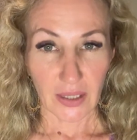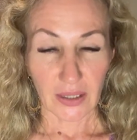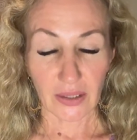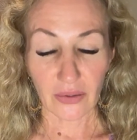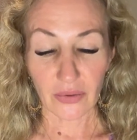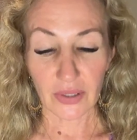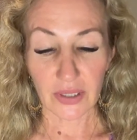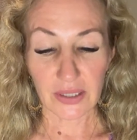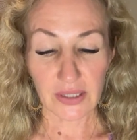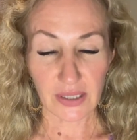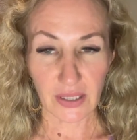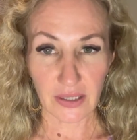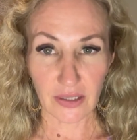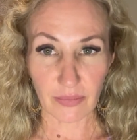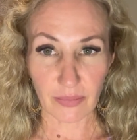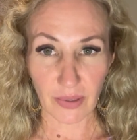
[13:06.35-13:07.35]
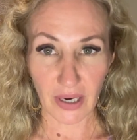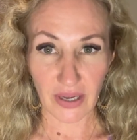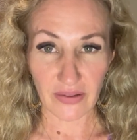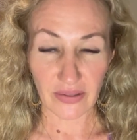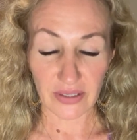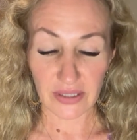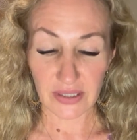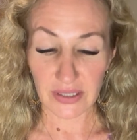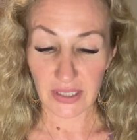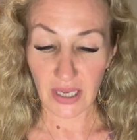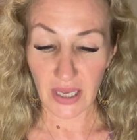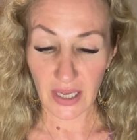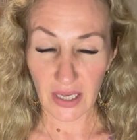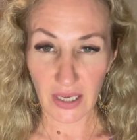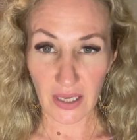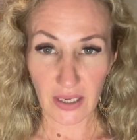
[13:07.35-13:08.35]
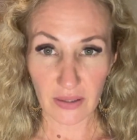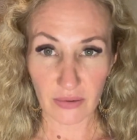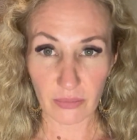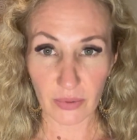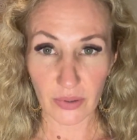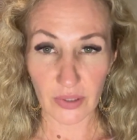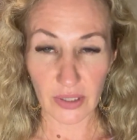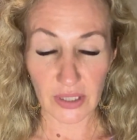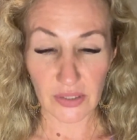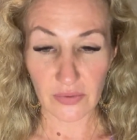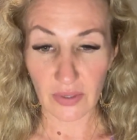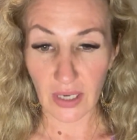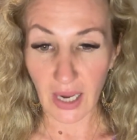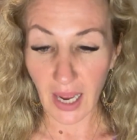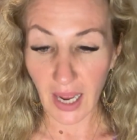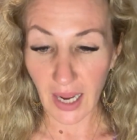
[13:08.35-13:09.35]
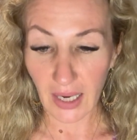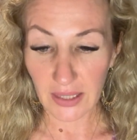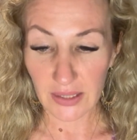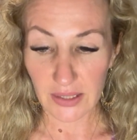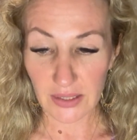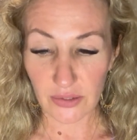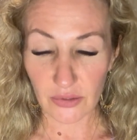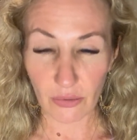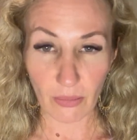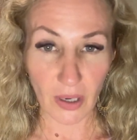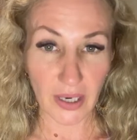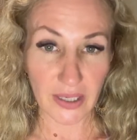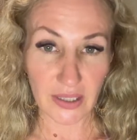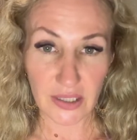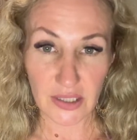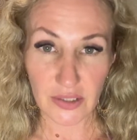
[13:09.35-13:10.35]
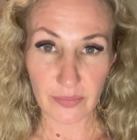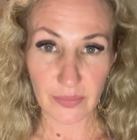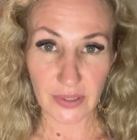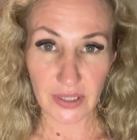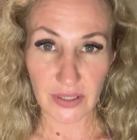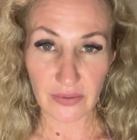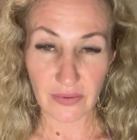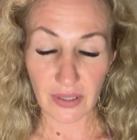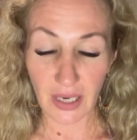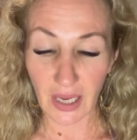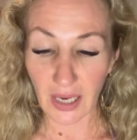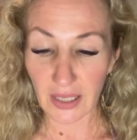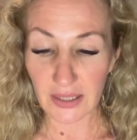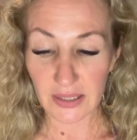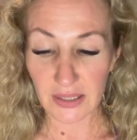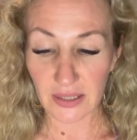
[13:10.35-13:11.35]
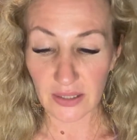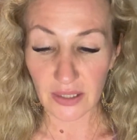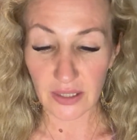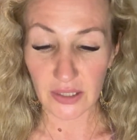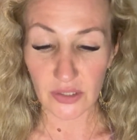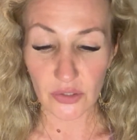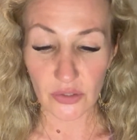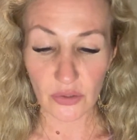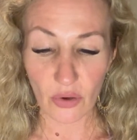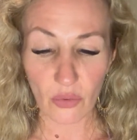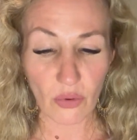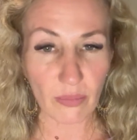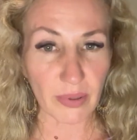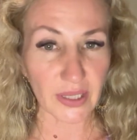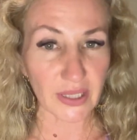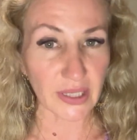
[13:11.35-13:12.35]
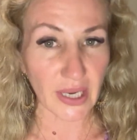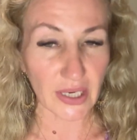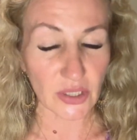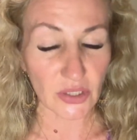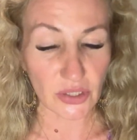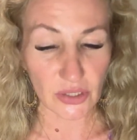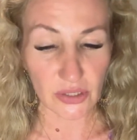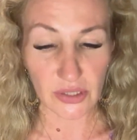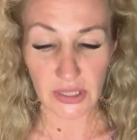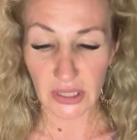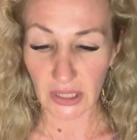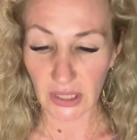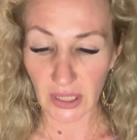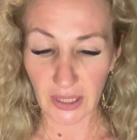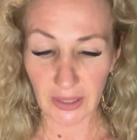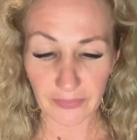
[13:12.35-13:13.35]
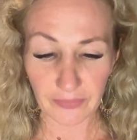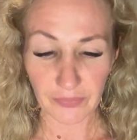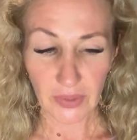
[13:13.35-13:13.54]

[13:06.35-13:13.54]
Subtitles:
Notice that the breath is there, the body is relaxed, your mind is pretty relaxed, and there is no obligations here.